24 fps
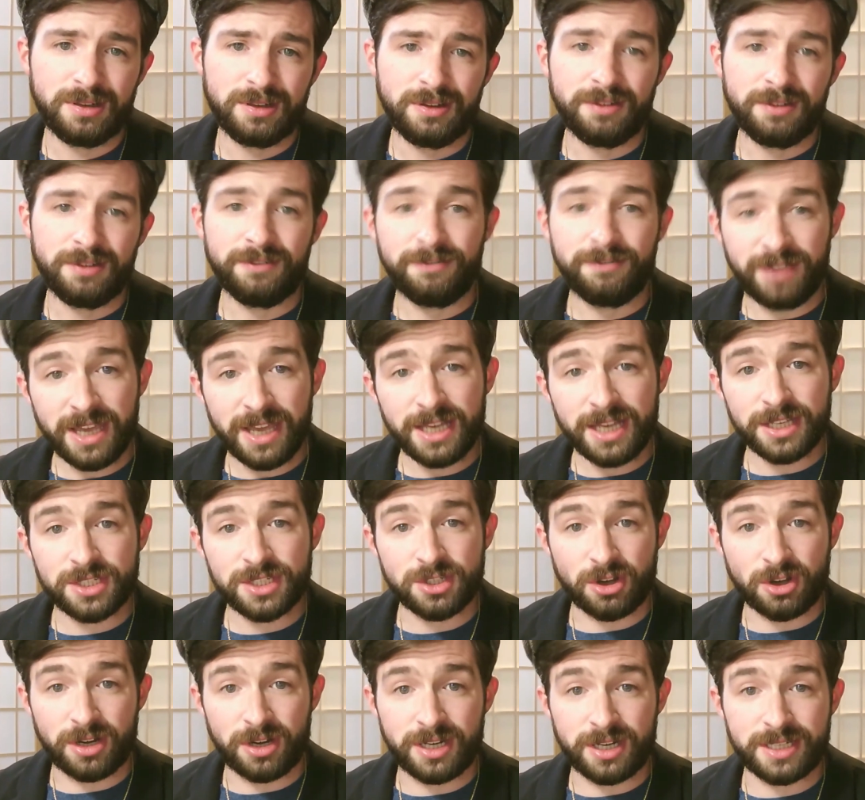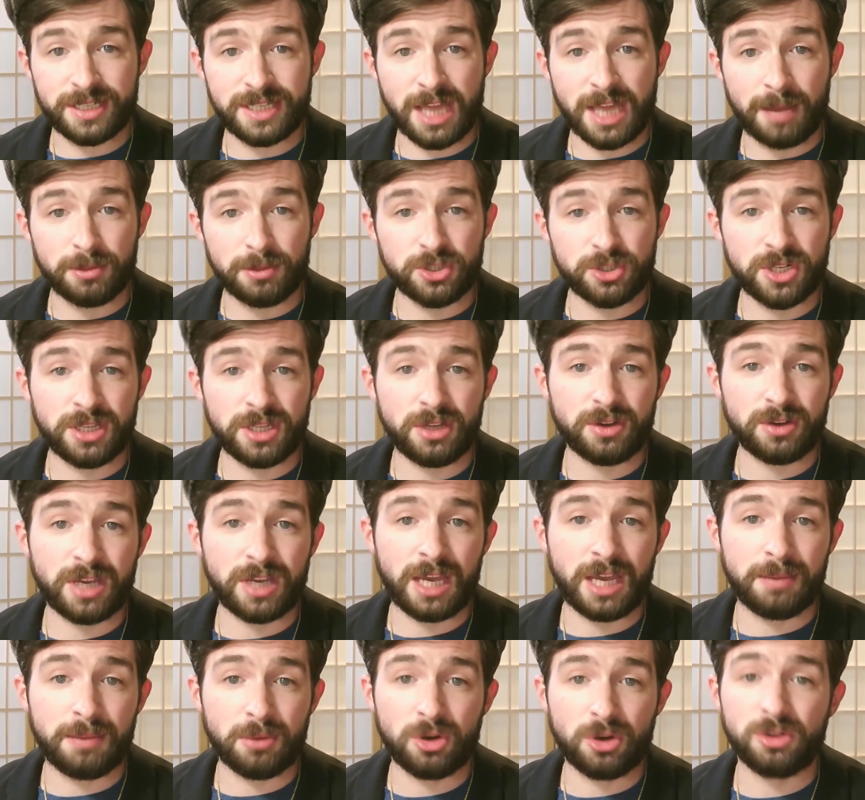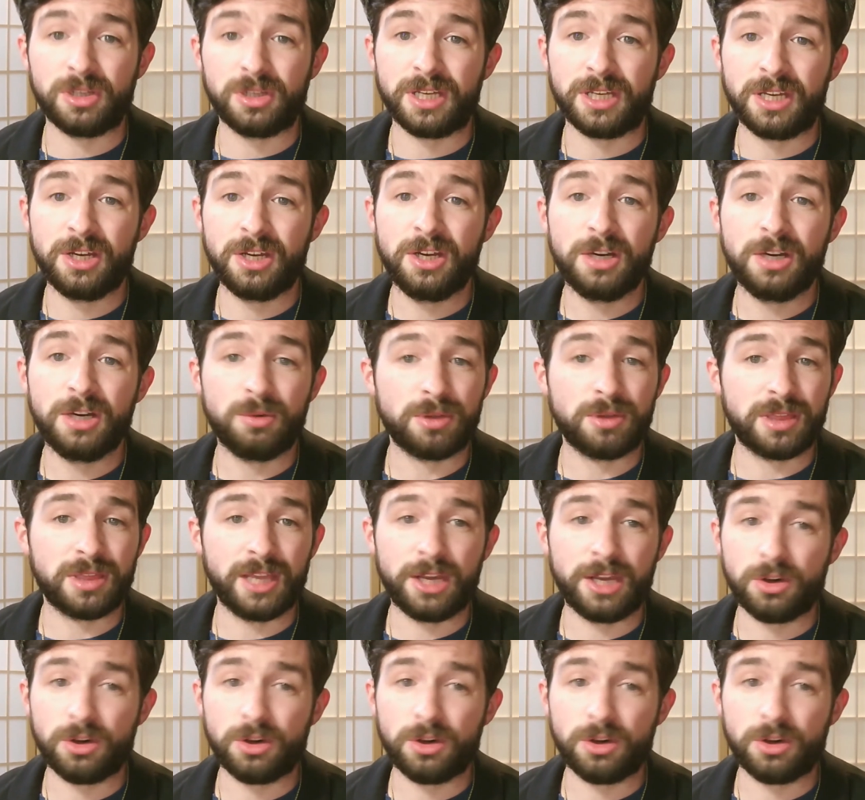Vegas started establishing their game early, with Lehner